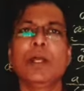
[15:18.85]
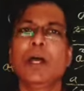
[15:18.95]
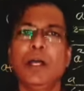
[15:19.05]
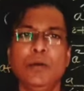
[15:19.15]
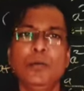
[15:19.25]

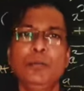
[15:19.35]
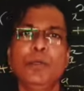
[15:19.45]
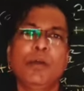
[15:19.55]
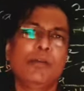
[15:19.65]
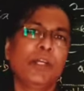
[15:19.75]
I hope you
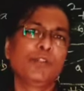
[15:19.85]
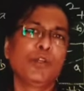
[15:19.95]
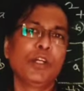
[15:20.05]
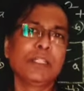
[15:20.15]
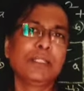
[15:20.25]
have
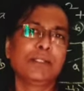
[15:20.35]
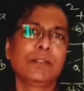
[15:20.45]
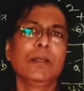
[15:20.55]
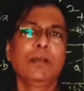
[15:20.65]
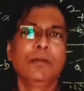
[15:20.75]
enjoyed this
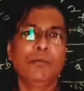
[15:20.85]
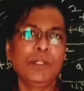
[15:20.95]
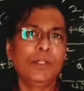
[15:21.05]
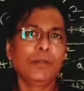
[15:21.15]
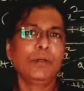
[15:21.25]

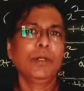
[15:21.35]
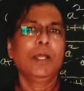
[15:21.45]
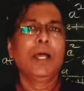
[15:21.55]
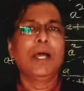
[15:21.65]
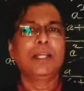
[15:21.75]
video,
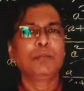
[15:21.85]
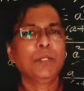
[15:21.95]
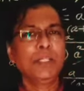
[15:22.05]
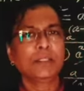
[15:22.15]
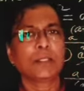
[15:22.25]
and
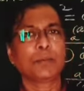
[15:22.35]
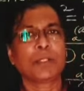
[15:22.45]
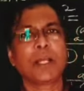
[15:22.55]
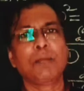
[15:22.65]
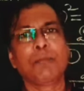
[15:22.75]
please
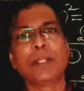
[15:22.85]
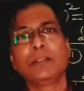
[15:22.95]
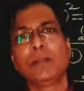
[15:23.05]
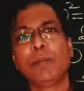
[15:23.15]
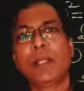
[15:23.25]
subscribe, press
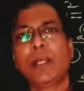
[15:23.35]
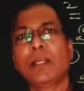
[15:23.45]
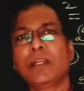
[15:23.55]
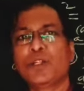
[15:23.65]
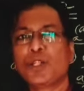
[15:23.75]
the bell
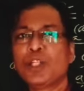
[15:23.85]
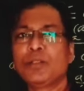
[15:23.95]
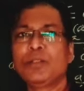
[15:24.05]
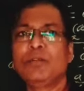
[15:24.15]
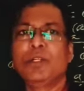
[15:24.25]
icon, share
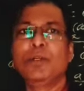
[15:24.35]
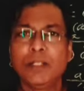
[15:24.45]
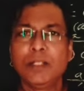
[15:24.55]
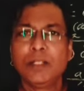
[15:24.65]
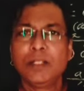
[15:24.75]
the video.